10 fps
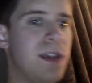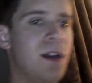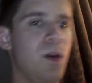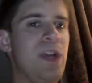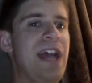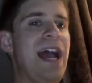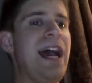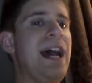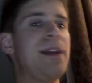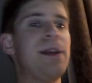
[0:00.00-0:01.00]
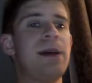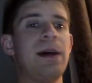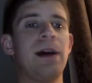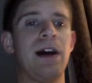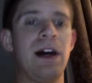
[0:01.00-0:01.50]
We had
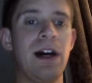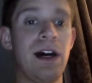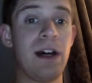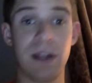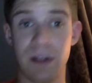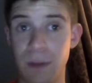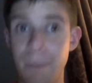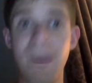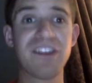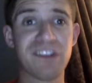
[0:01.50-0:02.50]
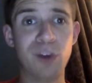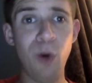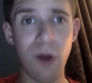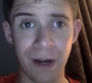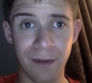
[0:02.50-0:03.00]
uh,
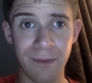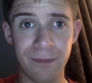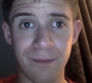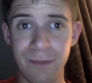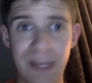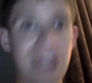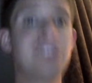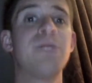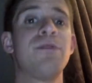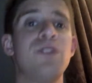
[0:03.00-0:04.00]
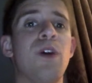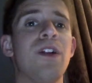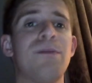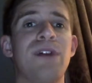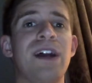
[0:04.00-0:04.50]
Mansoor, and you you all
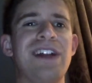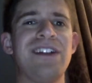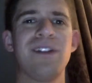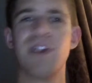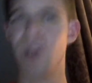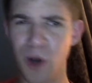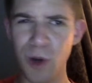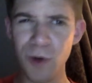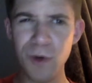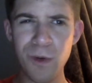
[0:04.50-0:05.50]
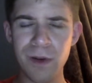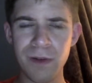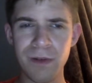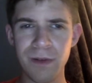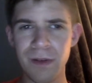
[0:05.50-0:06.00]
are probably like, who?
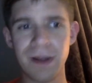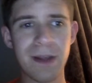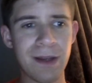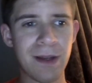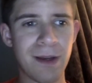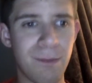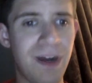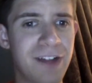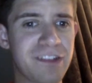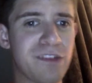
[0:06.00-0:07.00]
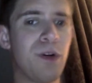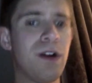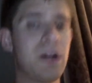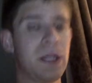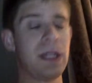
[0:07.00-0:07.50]

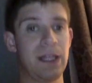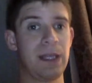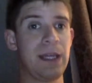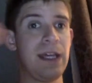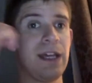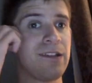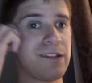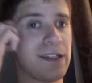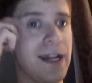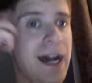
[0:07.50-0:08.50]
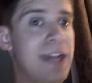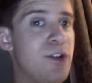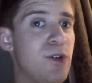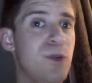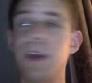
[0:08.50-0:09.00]
Mansoor is the guy
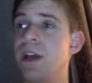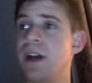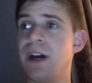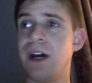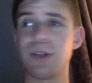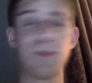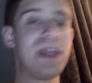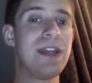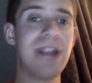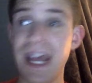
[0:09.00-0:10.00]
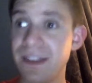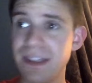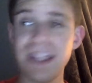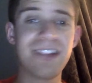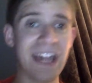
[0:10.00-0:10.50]
who uh, competed at
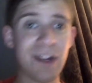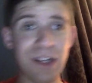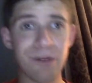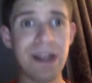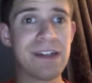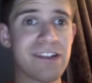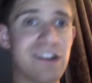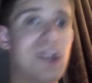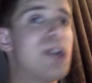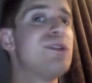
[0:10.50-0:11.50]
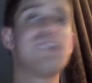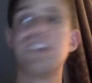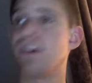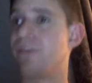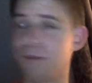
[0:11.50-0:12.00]
the Saudi Arabia shows, you
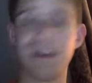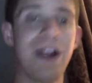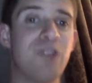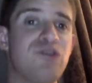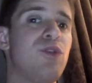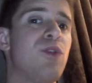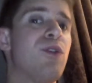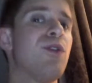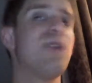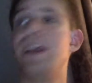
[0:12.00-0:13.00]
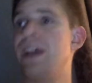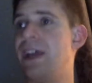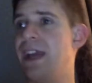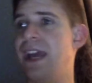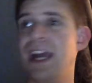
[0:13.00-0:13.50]
know, Crown Jewel
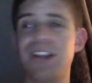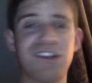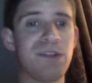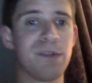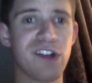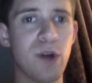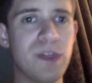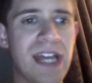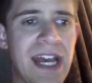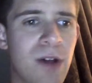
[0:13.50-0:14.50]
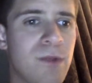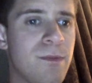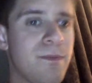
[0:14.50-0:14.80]
and Super Showdown.